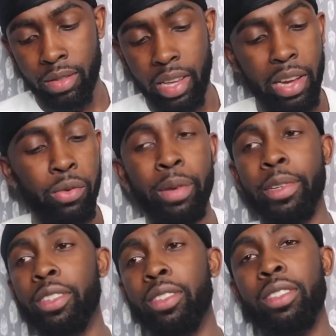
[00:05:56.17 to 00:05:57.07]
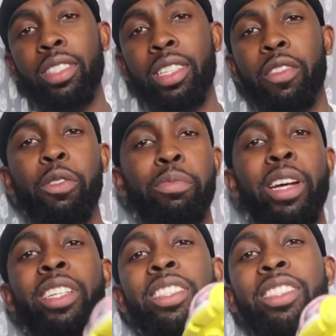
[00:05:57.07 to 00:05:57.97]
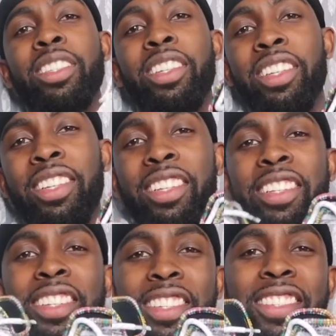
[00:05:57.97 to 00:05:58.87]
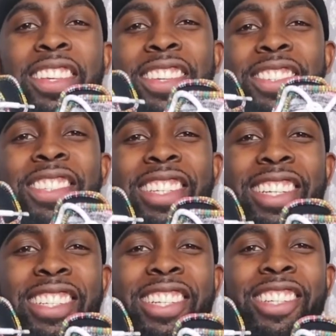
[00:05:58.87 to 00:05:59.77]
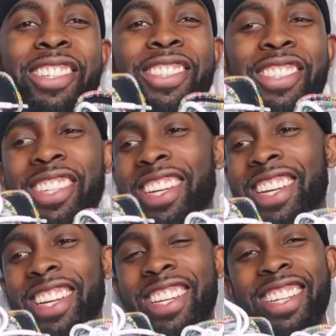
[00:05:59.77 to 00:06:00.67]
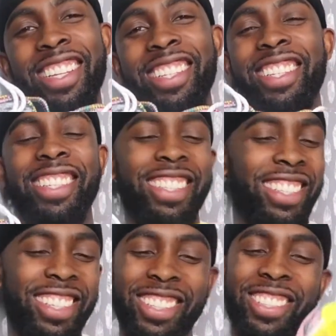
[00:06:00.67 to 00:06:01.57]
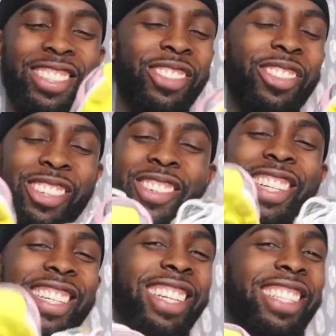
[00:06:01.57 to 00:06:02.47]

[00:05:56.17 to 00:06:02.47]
And women, if you're pregnant, you should get these shoes. You should really get